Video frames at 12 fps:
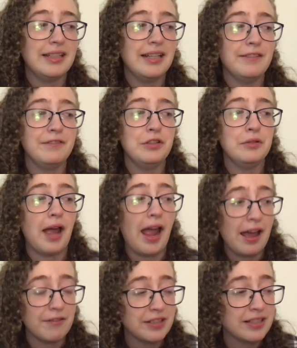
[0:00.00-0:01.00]
If you
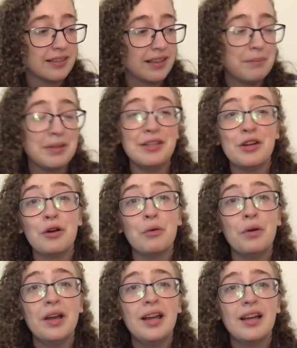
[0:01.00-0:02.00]
haven't, let me know
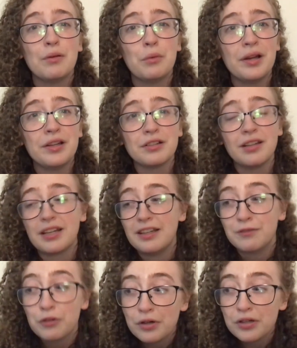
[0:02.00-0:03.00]
what you're looking
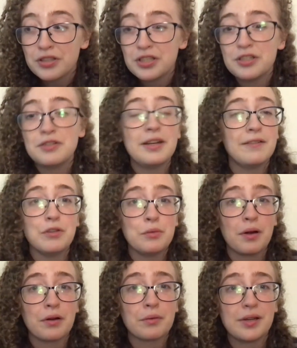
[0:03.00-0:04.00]
forward to if you
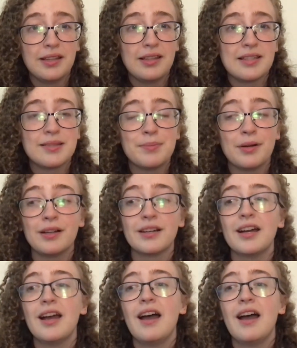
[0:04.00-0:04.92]
want to read this book.